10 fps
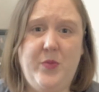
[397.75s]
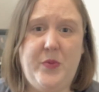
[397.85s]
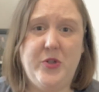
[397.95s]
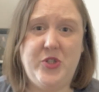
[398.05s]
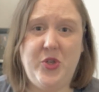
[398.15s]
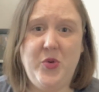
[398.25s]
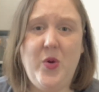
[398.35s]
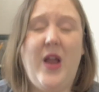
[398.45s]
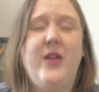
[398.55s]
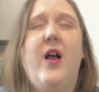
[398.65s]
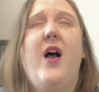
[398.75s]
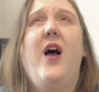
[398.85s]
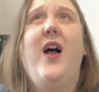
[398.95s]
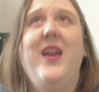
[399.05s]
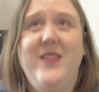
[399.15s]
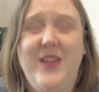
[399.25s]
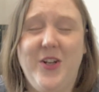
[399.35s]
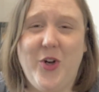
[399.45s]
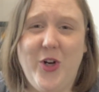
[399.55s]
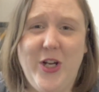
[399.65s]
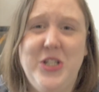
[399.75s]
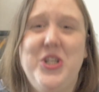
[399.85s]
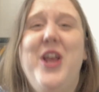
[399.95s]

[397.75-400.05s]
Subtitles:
pursue, I'd highly encourage